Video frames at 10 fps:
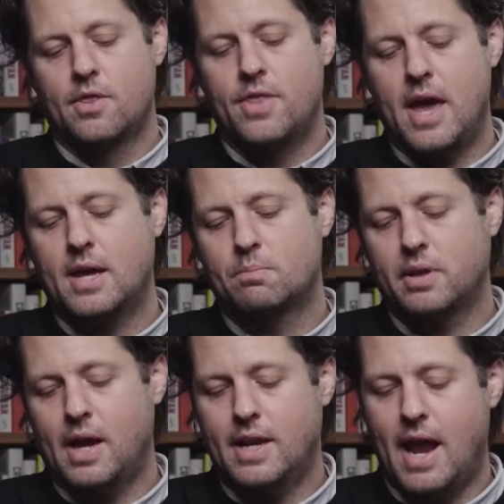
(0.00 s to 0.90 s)
They
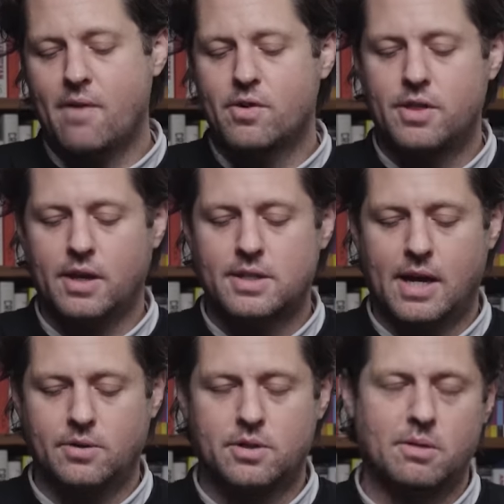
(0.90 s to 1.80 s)
planned everything
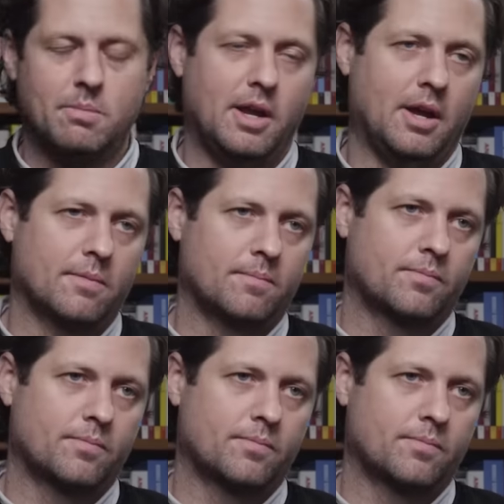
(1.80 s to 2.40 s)
down to the minute